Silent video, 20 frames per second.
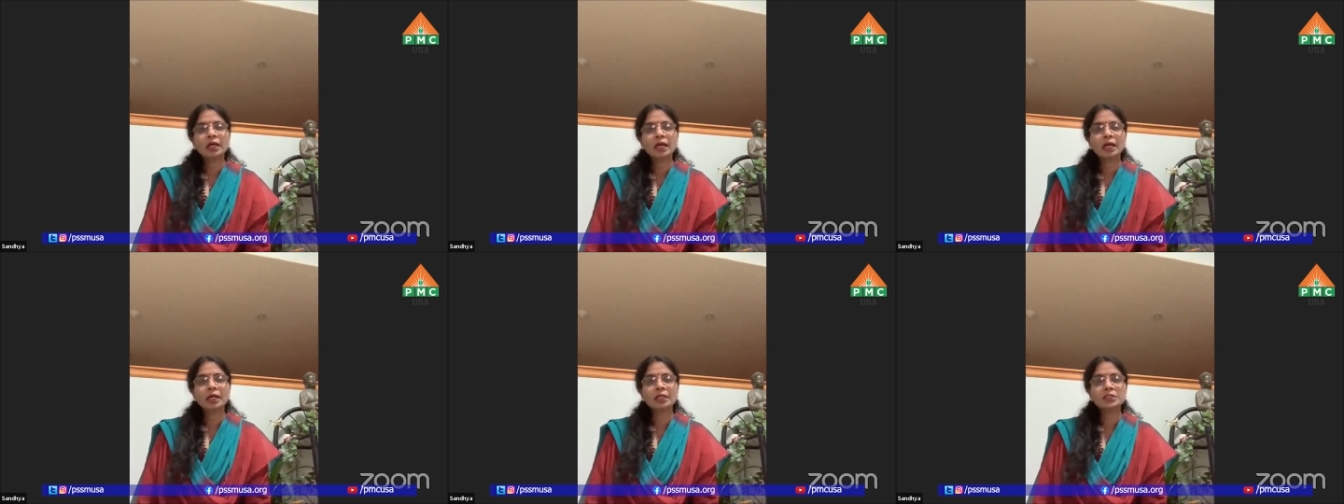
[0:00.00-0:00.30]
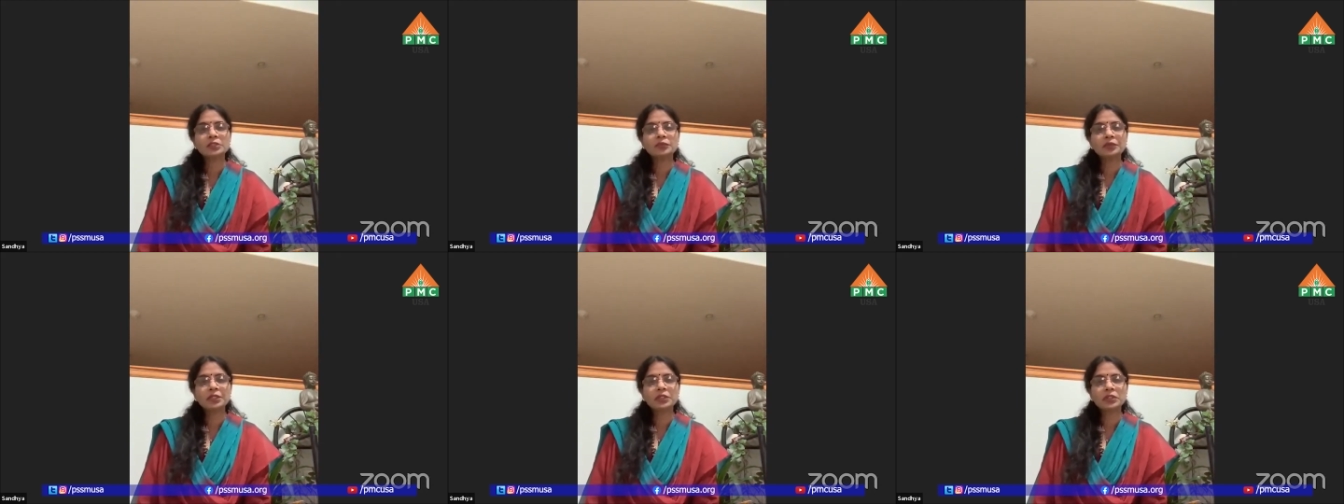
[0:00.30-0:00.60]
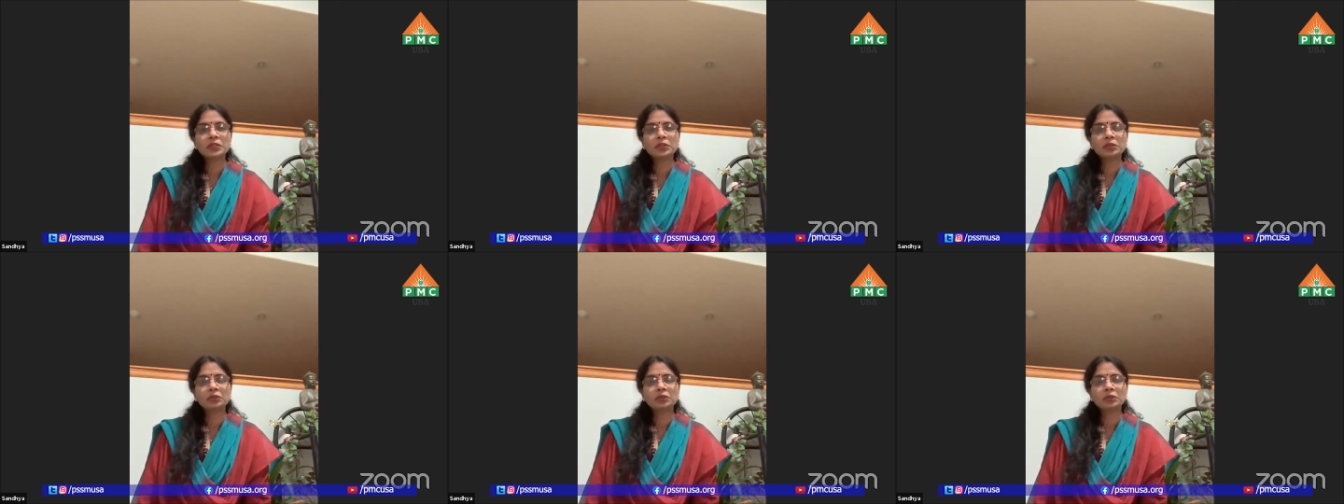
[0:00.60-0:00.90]
As we
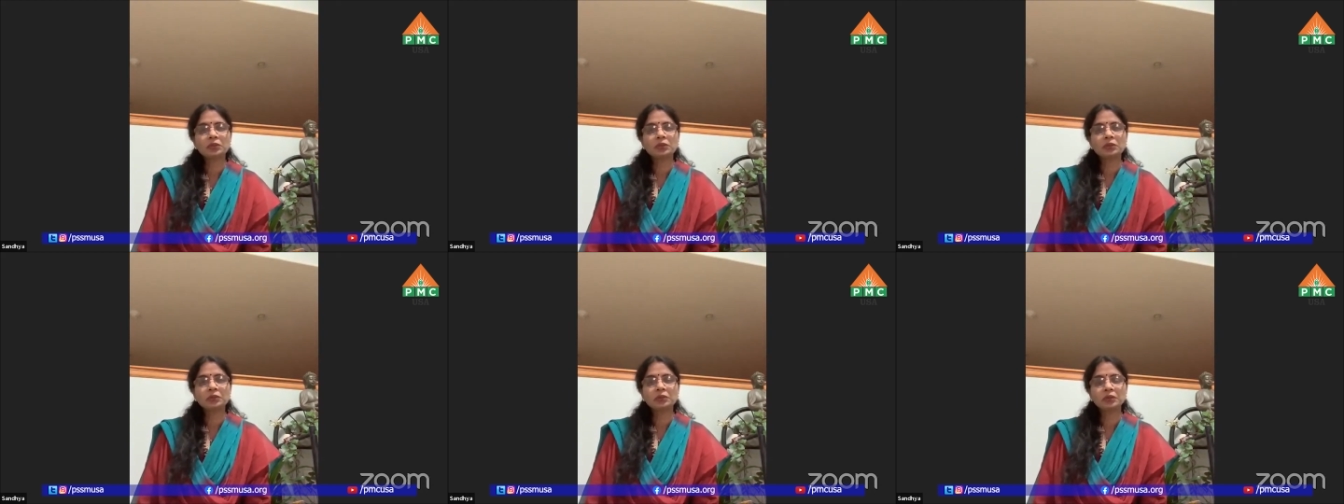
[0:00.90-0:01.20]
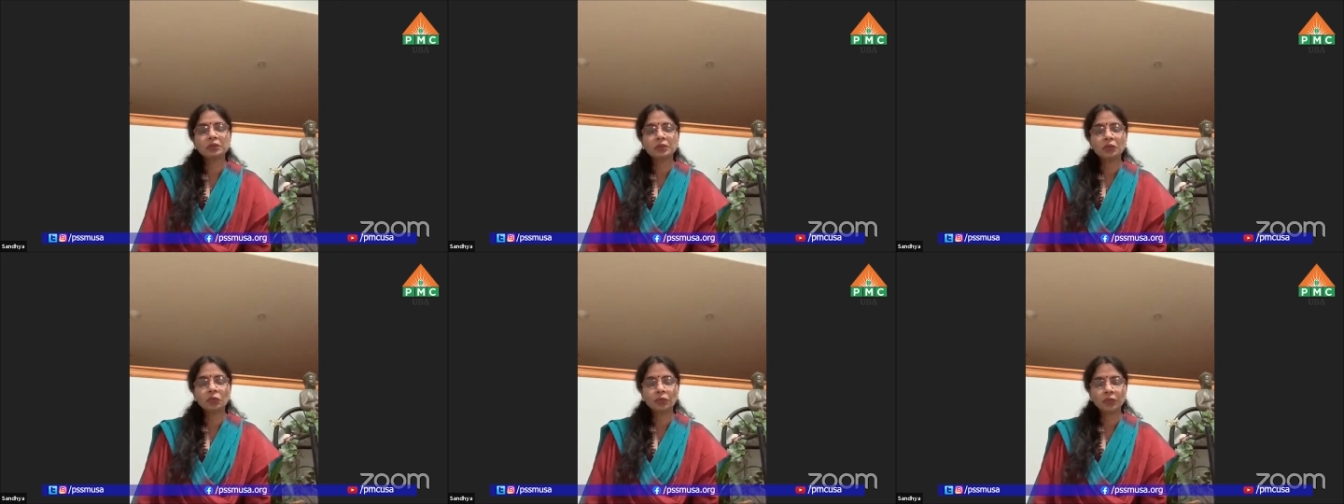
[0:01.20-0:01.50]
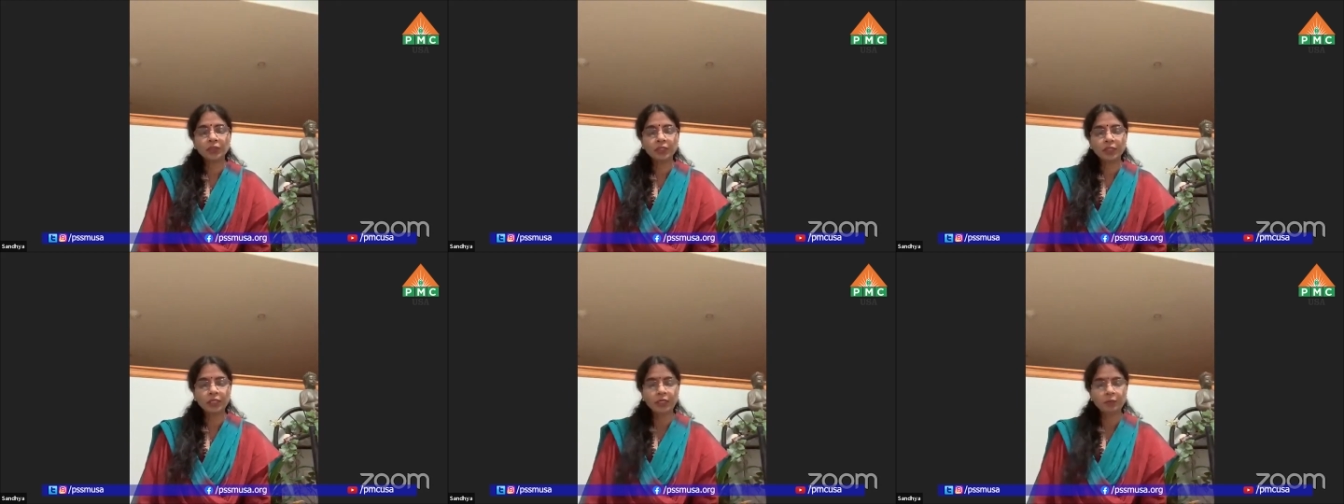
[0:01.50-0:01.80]
sow,
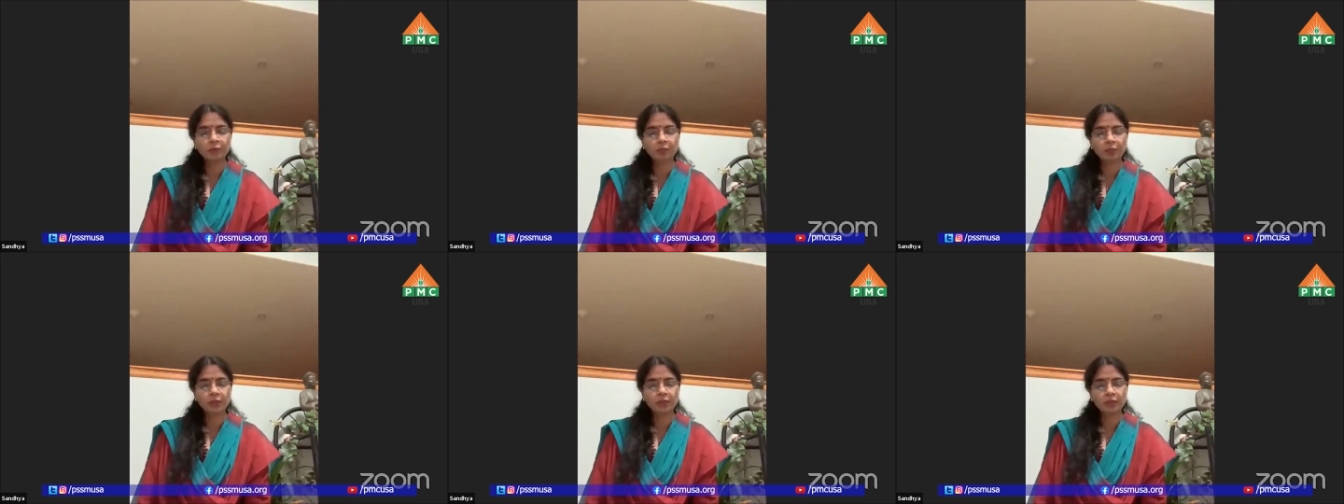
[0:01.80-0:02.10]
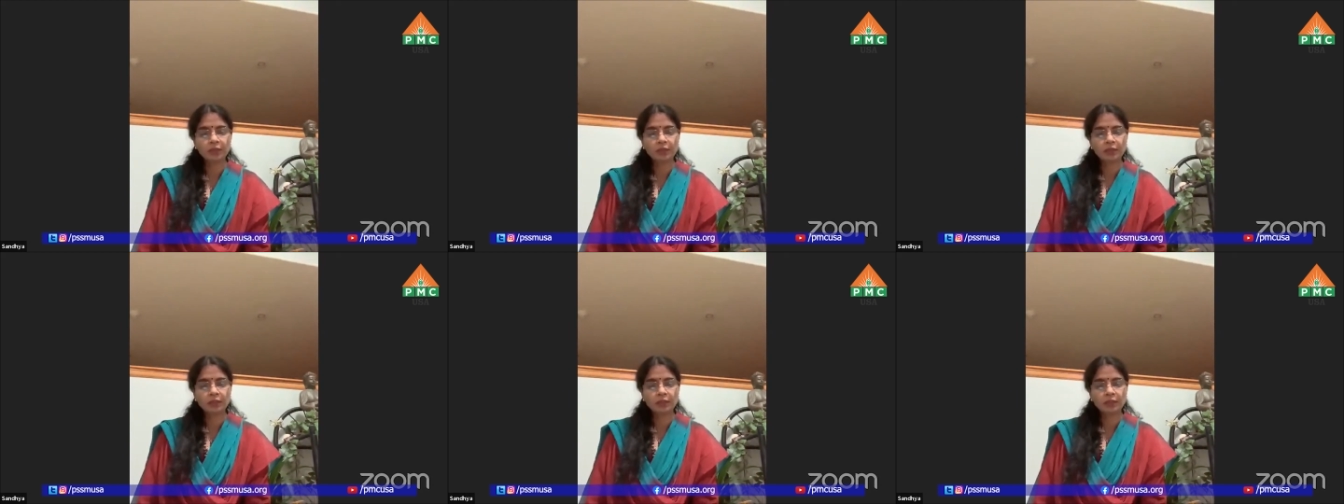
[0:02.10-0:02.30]
we reap.